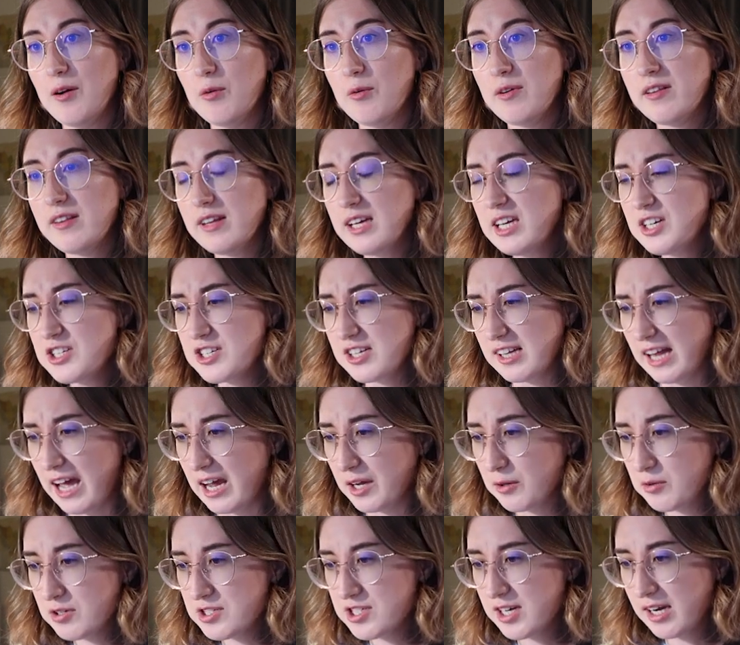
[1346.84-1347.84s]
With each
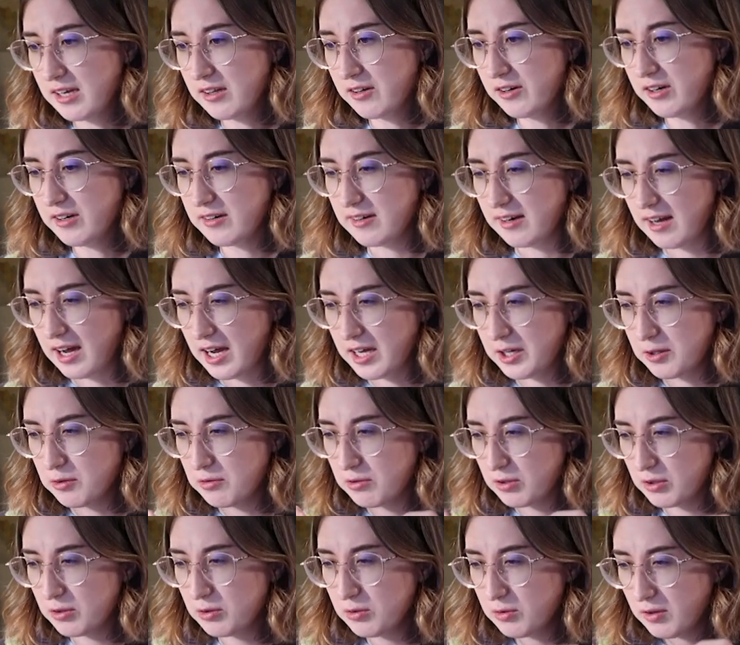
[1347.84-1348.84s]
language I learned, I
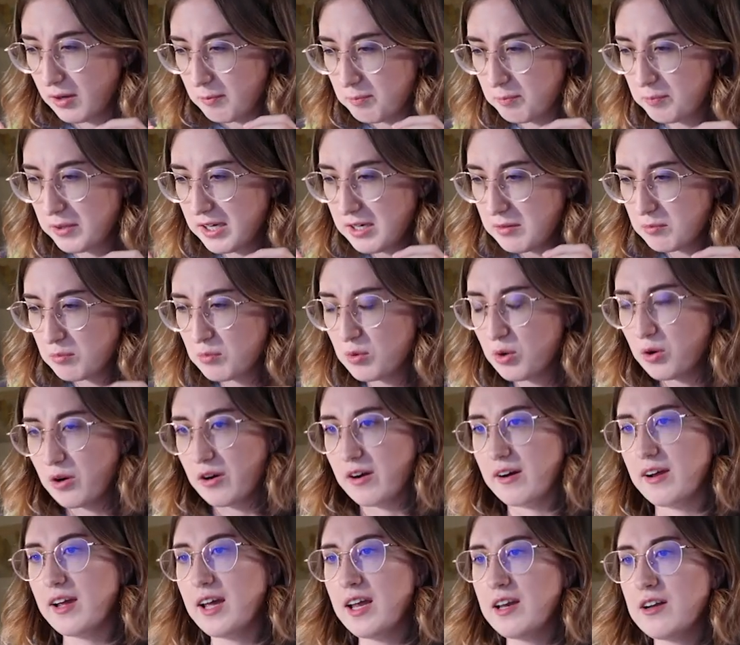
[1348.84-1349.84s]
grew a bit
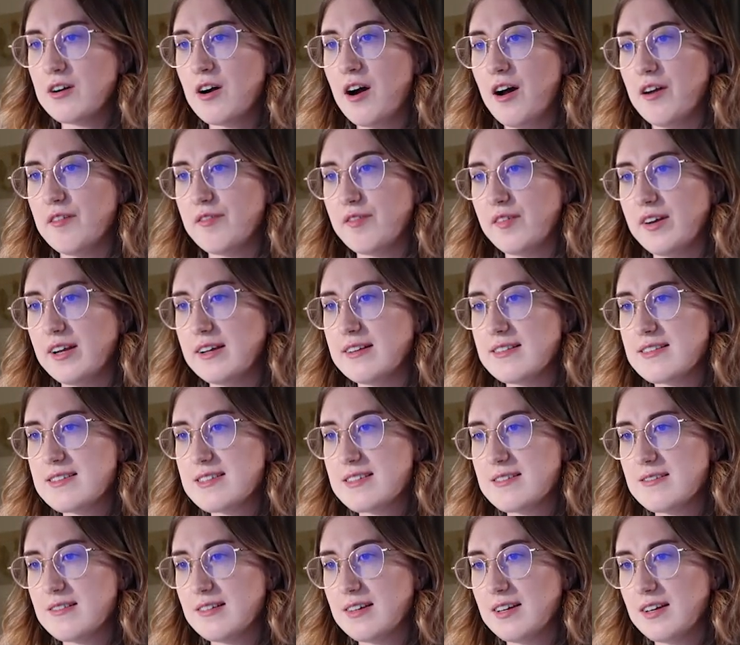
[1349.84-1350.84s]
more in
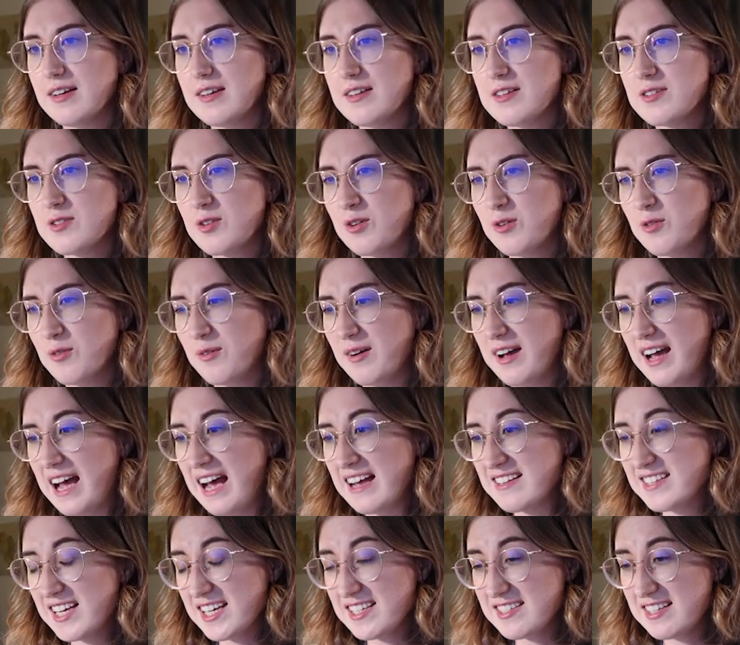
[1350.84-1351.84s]
confidence. So
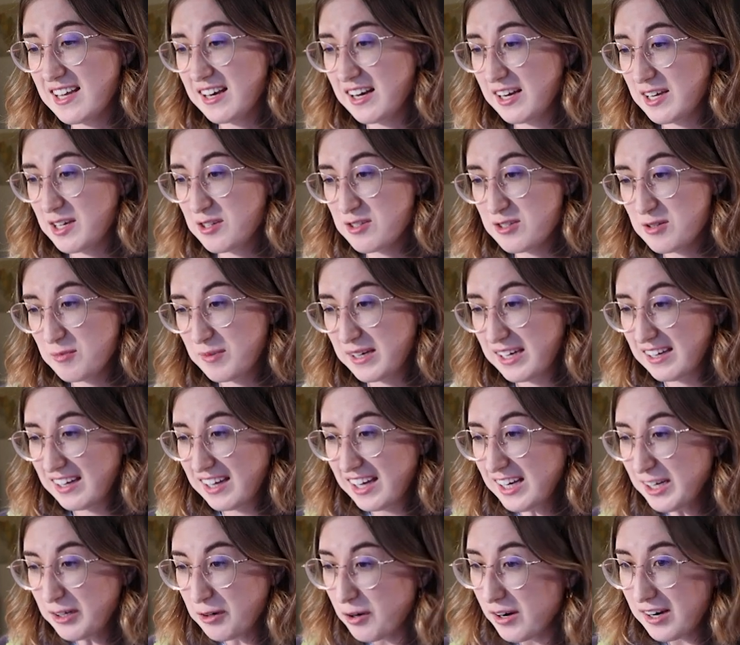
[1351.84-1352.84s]
as I said, I used to be
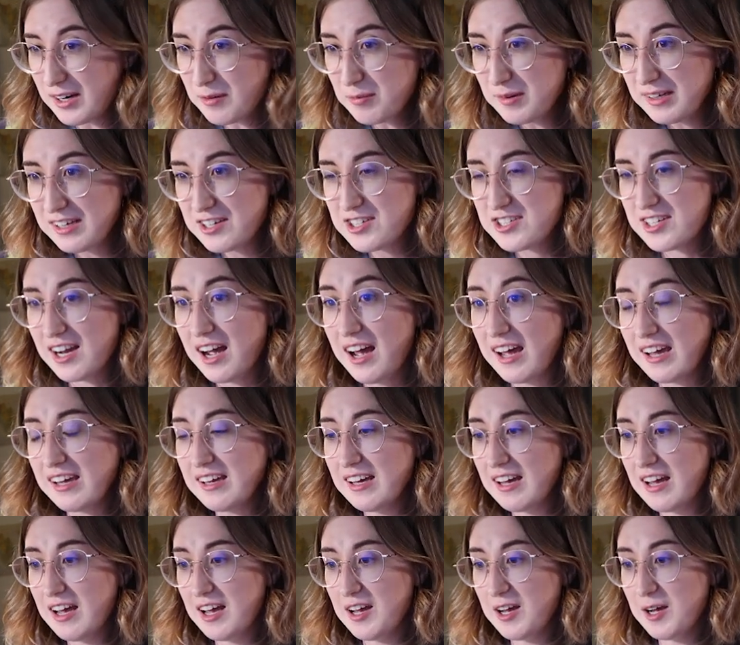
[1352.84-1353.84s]
incredibly shy,
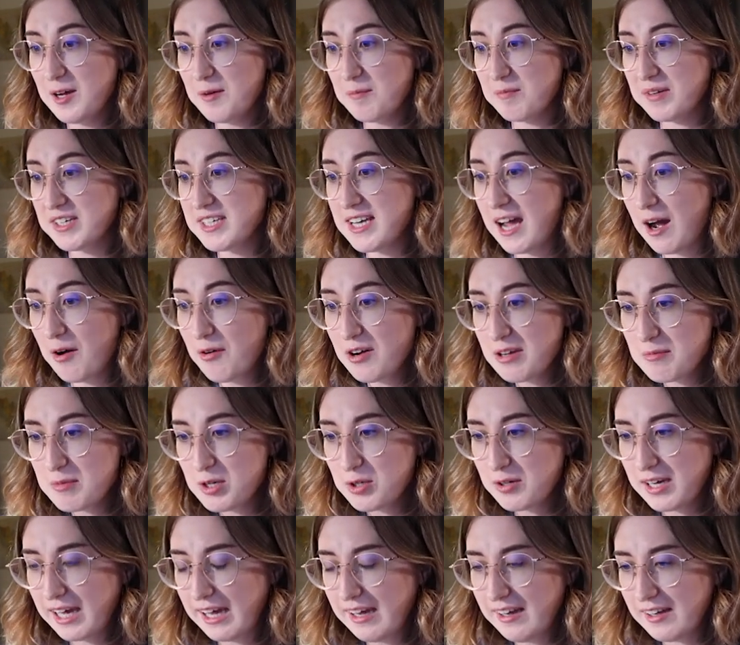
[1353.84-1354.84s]
but now I'm
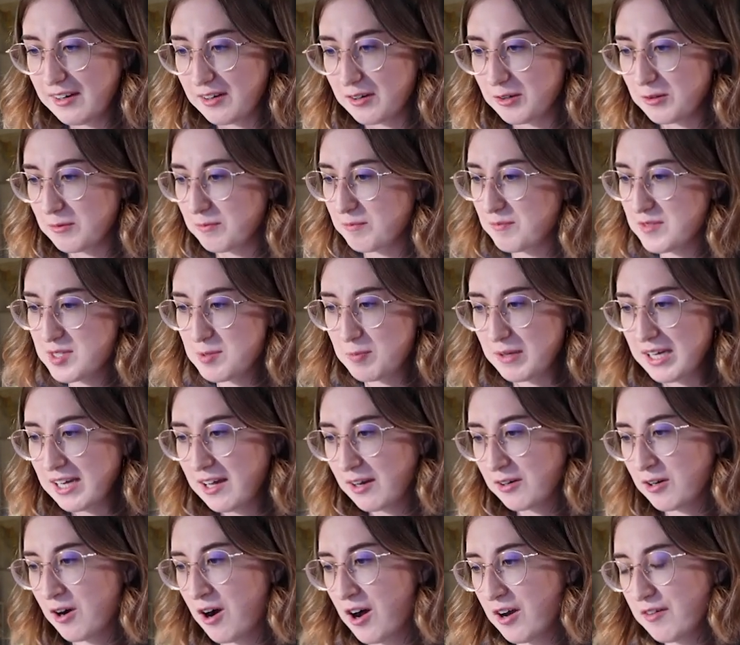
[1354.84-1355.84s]
okay to speak
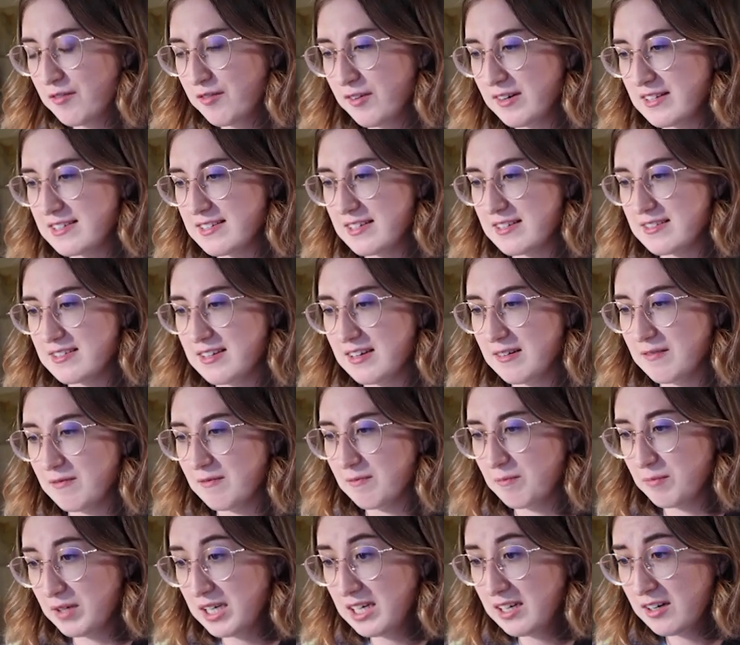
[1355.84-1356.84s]
at conferences
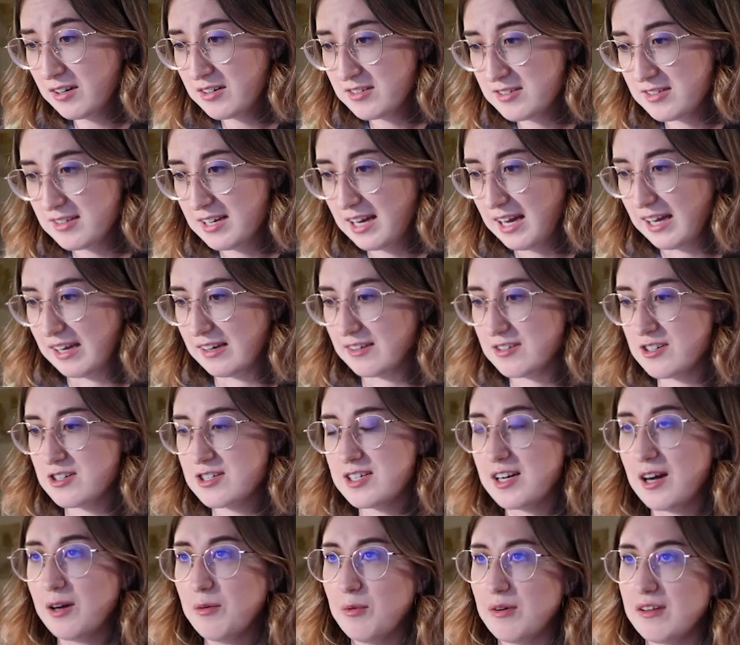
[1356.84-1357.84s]
and be here today to
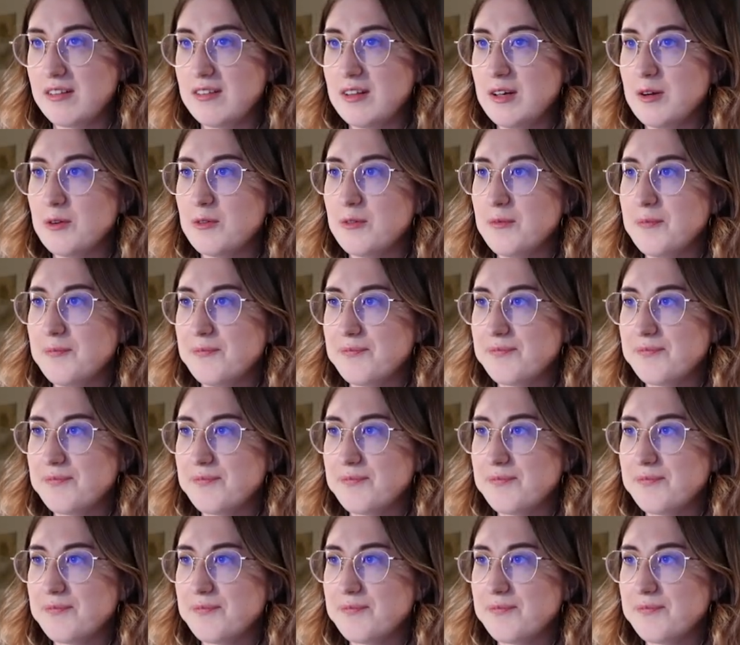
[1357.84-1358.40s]
share with you.